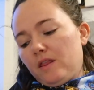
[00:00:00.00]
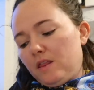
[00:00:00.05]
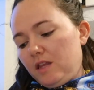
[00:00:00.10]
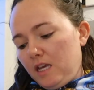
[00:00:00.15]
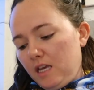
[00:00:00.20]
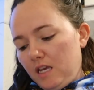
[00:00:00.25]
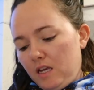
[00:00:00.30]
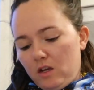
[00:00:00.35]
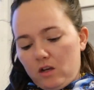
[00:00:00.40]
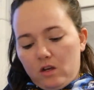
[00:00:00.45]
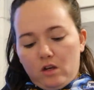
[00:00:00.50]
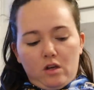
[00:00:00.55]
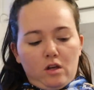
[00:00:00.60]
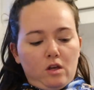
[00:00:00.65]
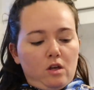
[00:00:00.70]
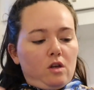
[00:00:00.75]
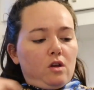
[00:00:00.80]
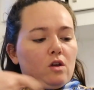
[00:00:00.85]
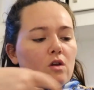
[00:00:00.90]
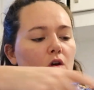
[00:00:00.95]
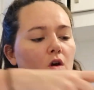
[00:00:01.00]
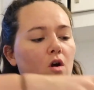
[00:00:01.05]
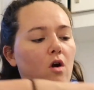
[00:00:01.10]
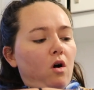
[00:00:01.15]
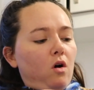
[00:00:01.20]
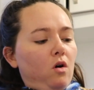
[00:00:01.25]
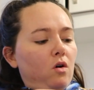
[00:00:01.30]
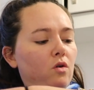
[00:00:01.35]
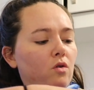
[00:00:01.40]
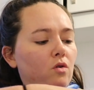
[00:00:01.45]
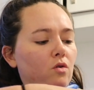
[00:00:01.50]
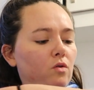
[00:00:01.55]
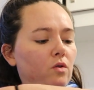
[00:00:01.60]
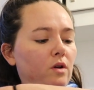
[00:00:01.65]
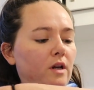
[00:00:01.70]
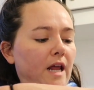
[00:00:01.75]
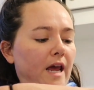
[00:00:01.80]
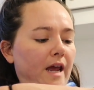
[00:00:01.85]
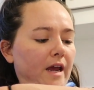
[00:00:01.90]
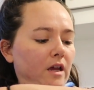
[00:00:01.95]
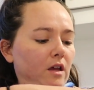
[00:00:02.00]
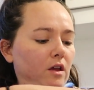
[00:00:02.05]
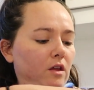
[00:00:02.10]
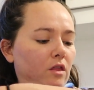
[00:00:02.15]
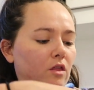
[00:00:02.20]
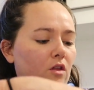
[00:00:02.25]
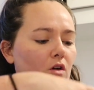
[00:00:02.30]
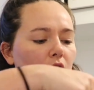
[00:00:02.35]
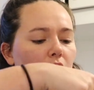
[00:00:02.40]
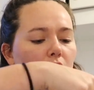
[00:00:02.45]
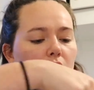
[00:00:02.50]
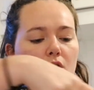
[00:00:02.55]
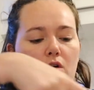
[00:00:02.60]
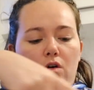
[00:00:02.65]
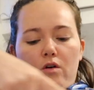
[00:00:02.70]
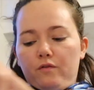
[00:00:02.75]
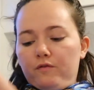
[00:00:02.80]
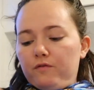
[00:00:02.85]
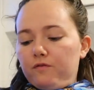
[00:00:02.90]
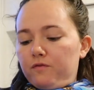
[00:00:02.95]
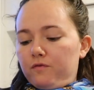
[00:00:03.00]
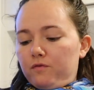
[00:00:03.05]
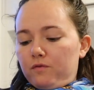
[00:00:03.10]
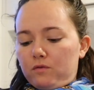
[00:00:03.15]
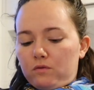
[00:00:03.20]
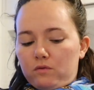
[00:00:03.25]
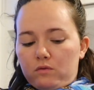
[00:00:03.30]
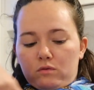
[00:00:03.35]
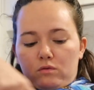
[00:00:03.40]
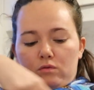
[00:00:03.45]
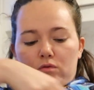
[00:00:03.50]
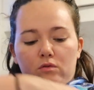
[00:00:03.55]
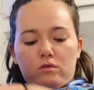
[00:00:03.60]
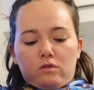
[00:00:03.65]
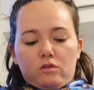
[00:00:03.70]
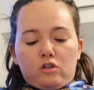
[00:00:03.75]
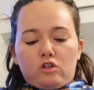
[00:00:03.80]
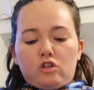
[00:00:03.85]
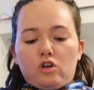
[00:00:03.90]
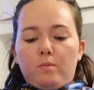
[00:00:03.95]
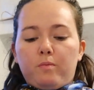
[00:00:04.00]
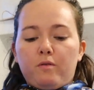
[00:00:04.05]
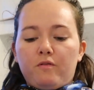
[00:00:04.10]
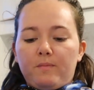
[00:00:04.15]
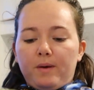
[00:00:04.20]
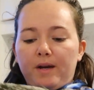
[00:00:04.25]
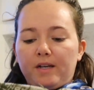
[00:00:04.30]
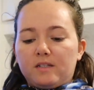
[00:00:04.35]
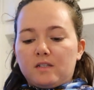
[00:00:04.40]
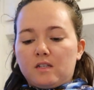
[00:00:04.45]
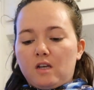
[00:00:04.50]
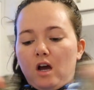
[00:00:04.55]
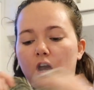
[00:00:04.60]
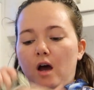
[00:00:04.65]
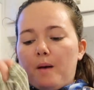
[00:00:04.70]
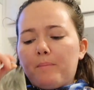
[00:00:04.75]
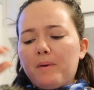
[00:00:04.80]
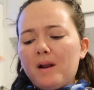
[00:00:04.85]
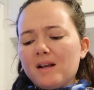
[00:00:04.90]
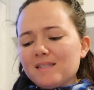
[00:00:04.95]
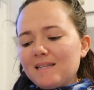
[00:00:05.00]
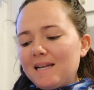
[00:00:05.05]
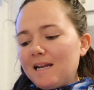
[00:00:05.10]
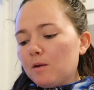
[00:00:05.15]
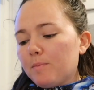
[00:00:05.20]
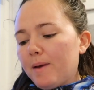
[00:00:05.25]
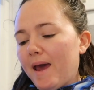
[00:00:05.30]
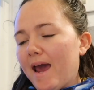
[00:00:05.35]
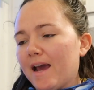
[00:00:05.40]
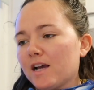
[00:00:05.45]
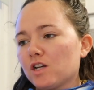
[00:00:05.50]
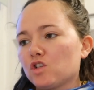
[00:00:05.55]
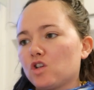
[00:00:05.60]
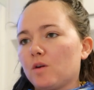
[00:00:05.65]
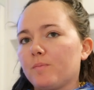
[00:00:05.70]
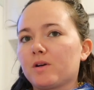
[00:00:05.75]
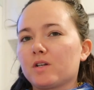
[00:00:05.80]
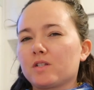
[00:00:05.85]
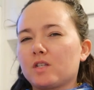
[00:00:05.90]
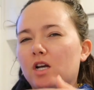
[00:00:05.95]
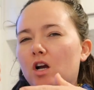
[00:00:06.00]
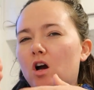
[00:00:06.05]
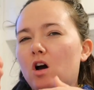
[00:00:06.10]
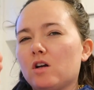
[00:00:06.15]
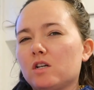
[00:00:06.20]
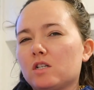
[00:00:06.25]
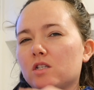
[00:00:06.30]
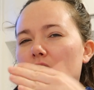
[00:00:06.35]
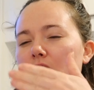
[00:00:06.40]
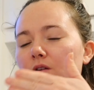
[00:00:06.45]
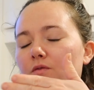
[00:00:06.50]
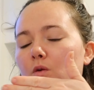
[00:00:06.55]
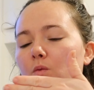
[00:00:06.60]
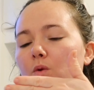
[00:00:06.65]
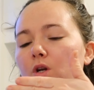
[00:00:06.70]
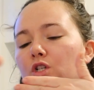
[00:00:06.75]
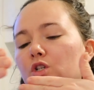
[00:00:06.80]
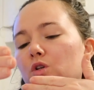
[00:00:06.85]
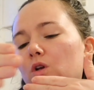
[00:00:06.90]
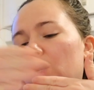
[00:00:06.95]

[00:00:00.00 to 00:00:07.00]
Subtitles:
the whole length of the top of my skirt, plus a little bit extra because I can't decide if I want to do